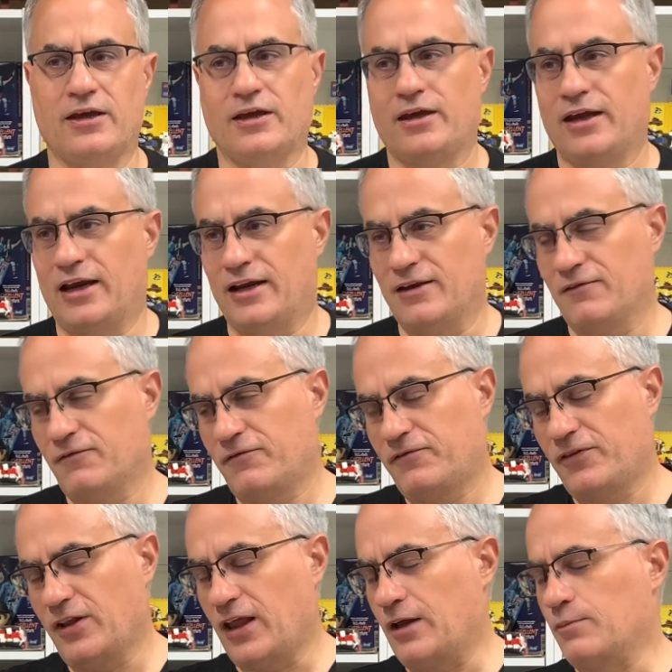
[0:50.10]
And I didn't
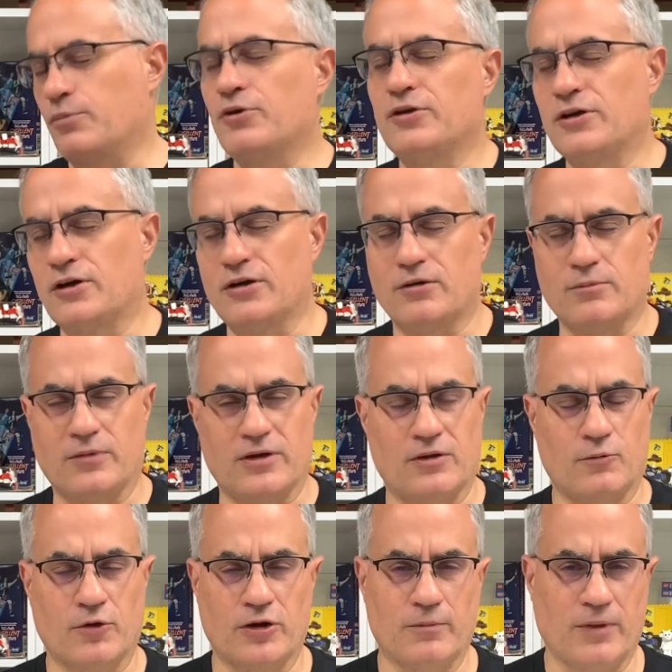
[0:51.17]
feel like putting it on
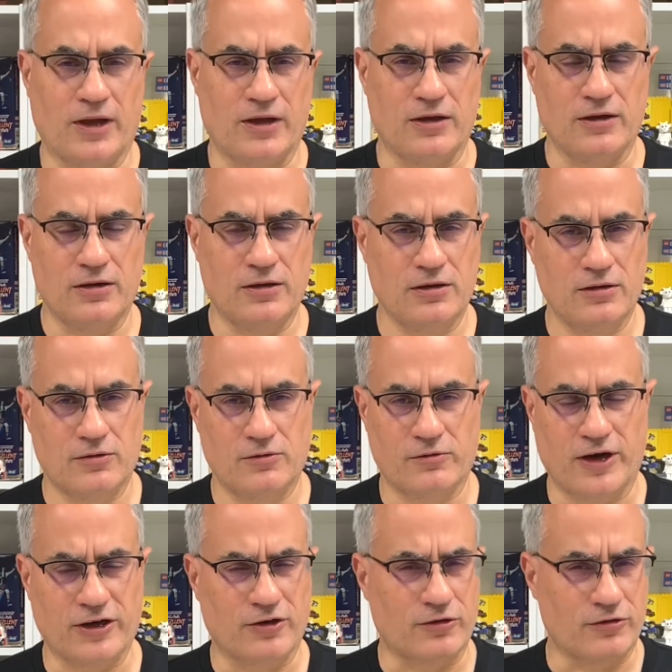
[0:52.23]
one of my
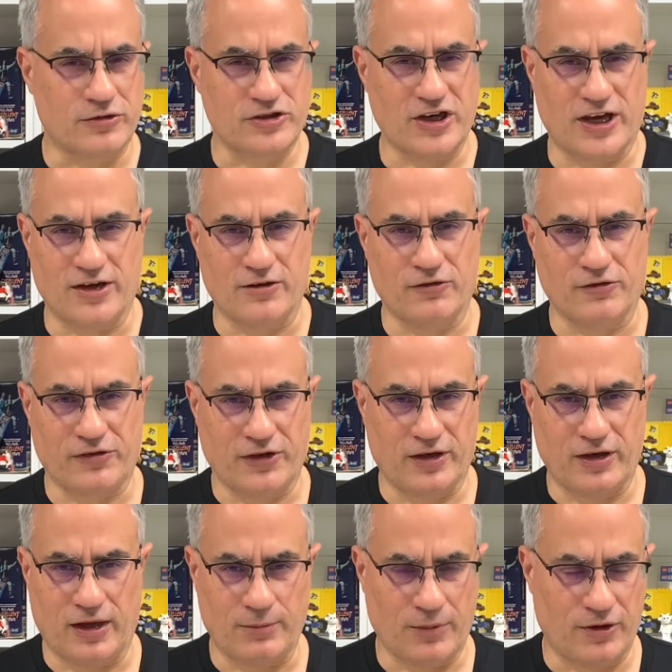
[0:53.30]
regular channels that
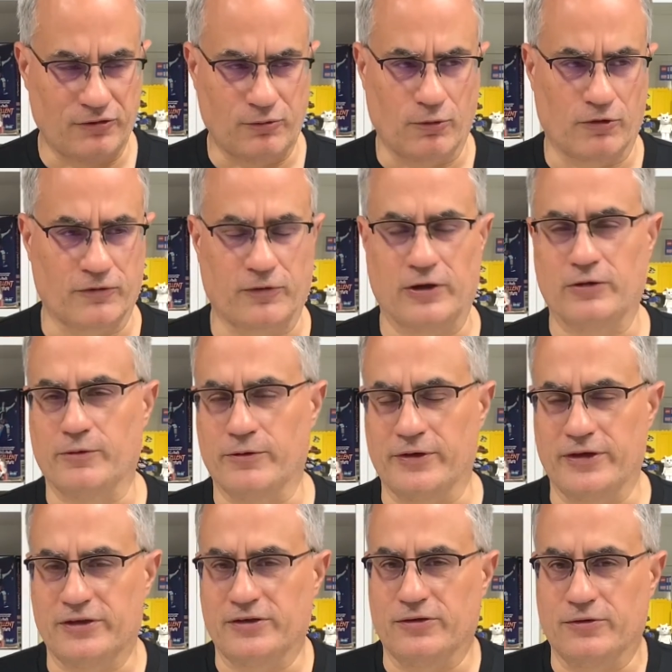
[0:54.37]
I post more
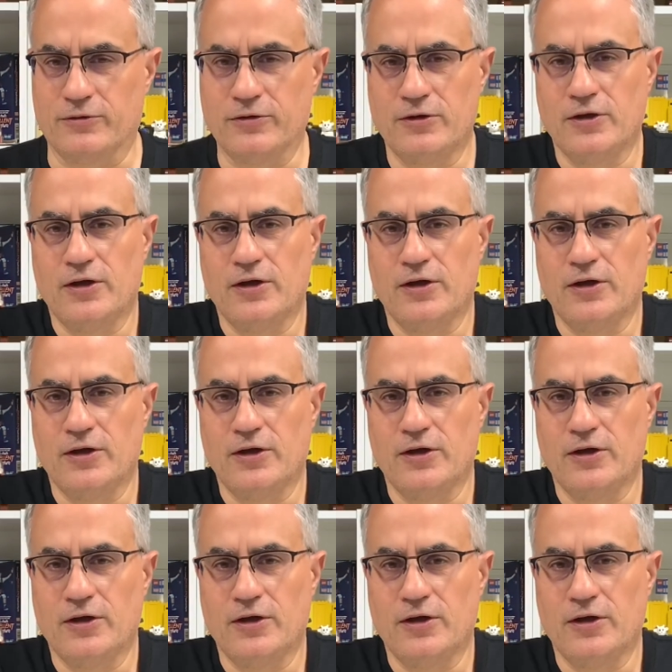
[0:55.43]
frequently to.